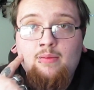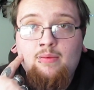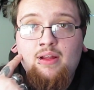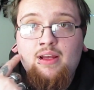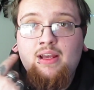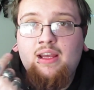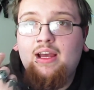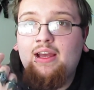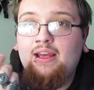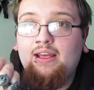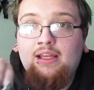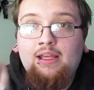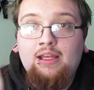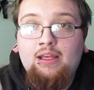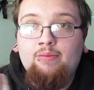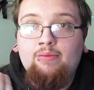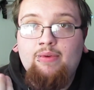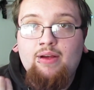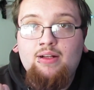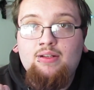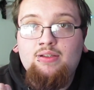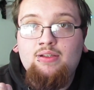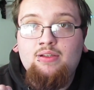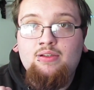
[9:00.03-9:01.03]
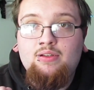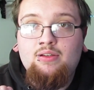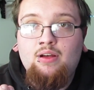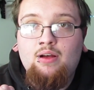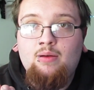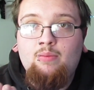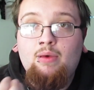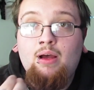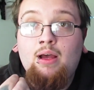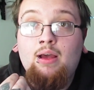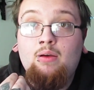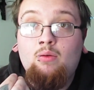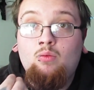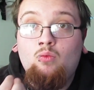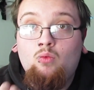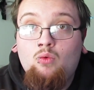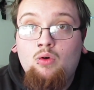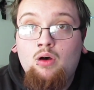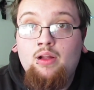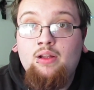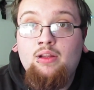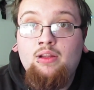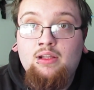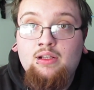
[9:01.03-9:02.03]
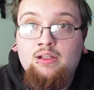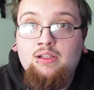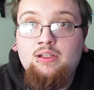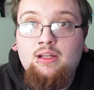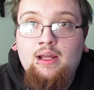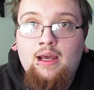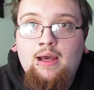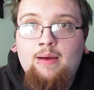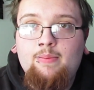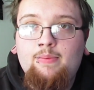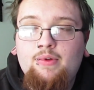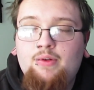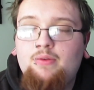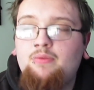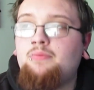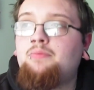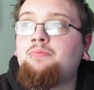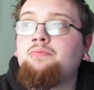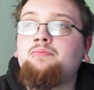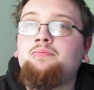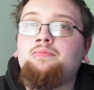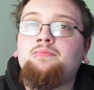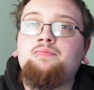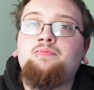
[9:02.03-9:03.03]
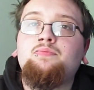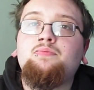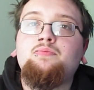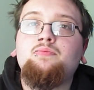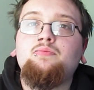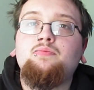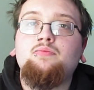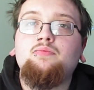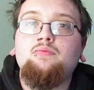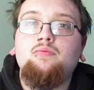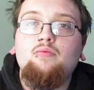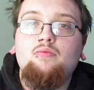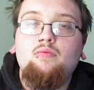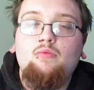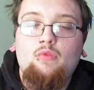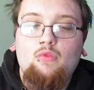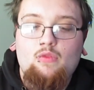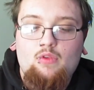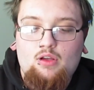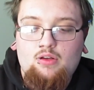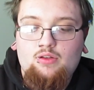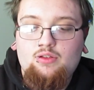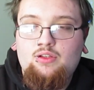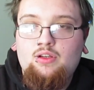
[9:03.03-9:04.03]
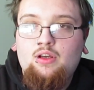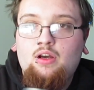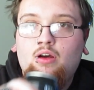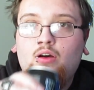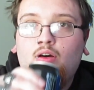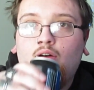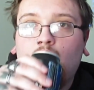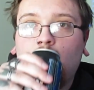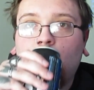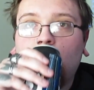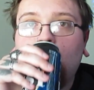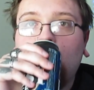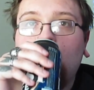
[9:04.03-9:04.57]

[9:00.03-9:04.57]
like, I can't pass this up. I want this to happen. So